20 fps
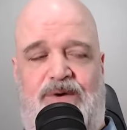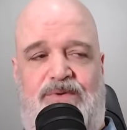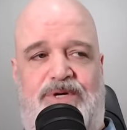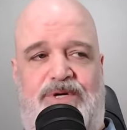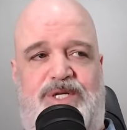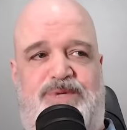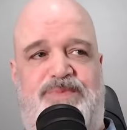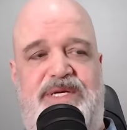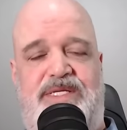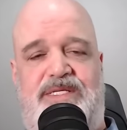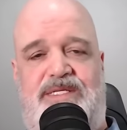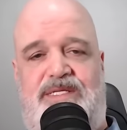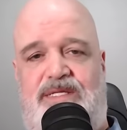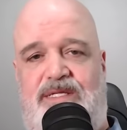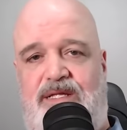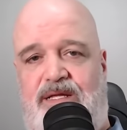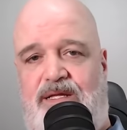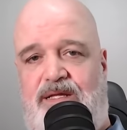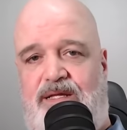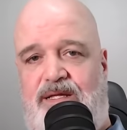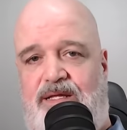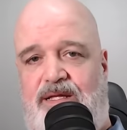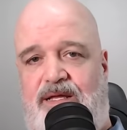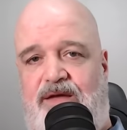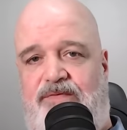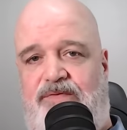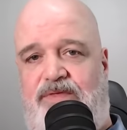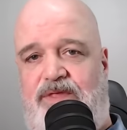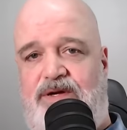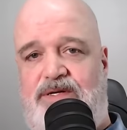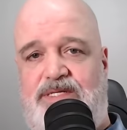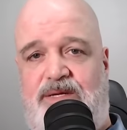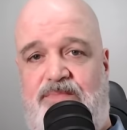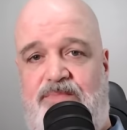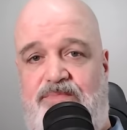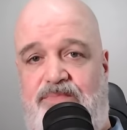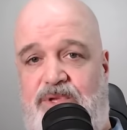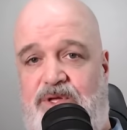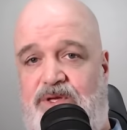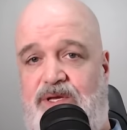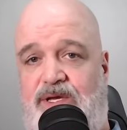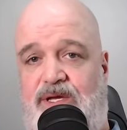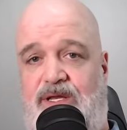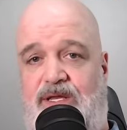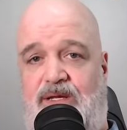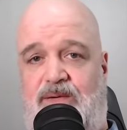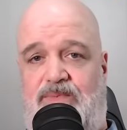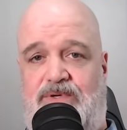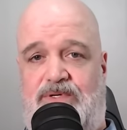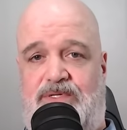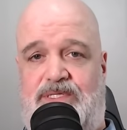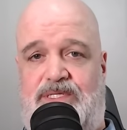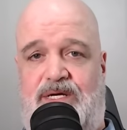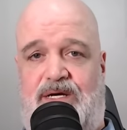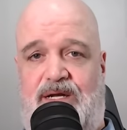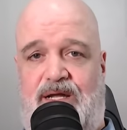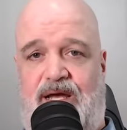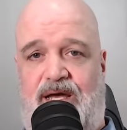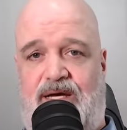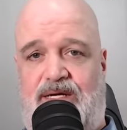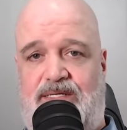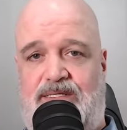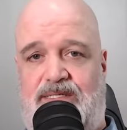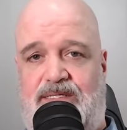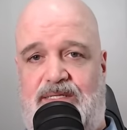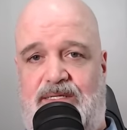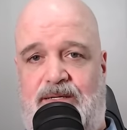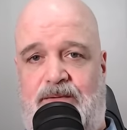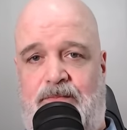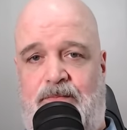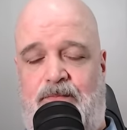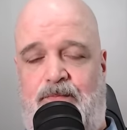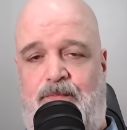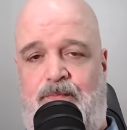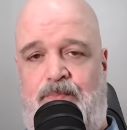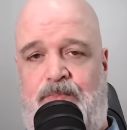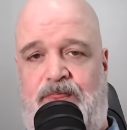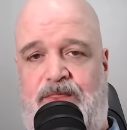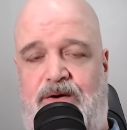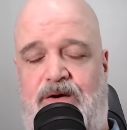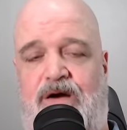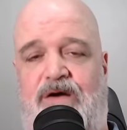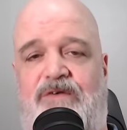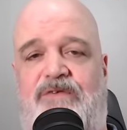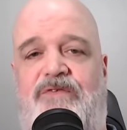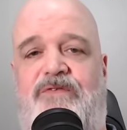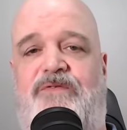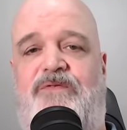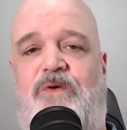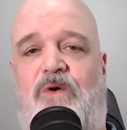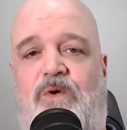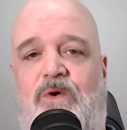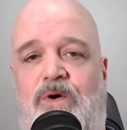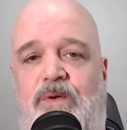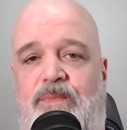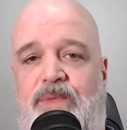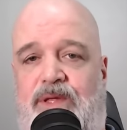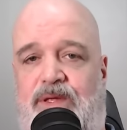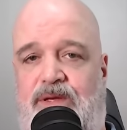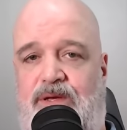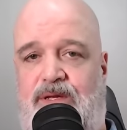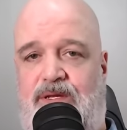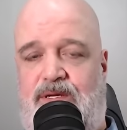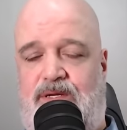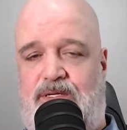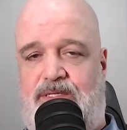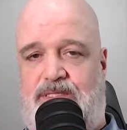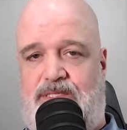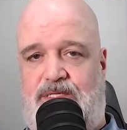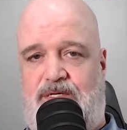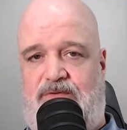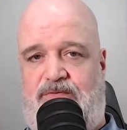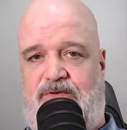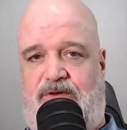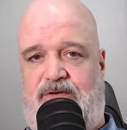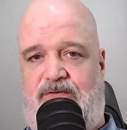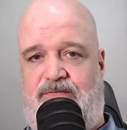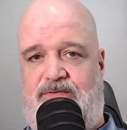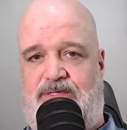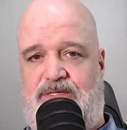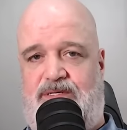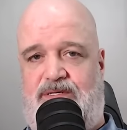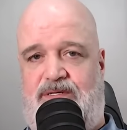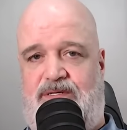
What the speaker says: Which means if there's 1 million liberals on X, there are 4 million conservatives.